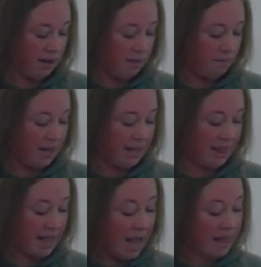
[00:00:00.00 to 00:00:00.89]
making
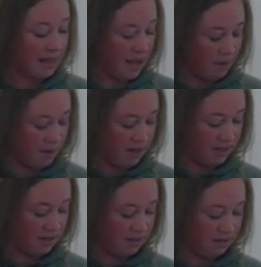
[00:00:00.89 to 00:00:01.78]
that the
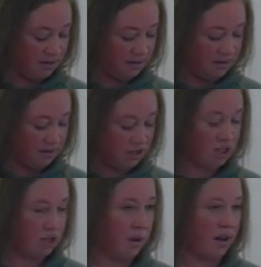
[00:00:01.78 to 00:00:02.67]
habit, just
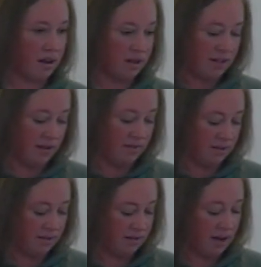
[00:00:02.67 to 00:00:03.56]
doing it ourselves